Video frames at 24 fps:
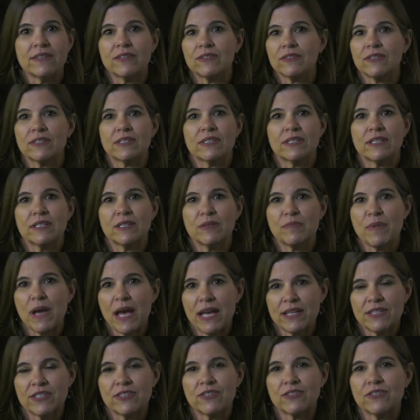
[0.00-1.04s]
They're listening to
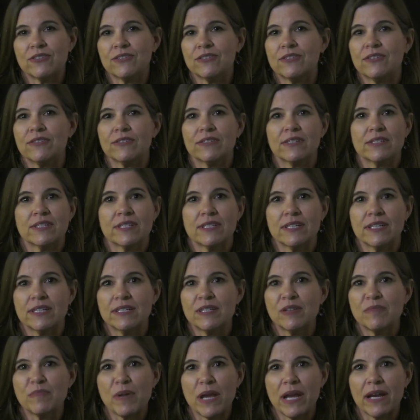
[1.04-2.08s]
pastors, they're listening
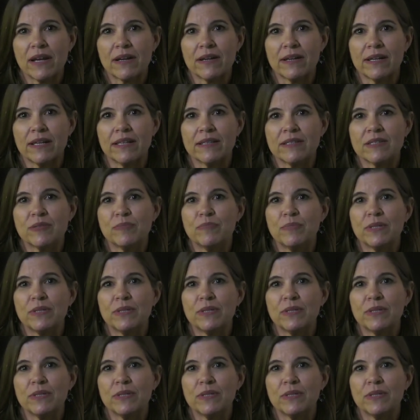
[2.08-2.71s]
to parents,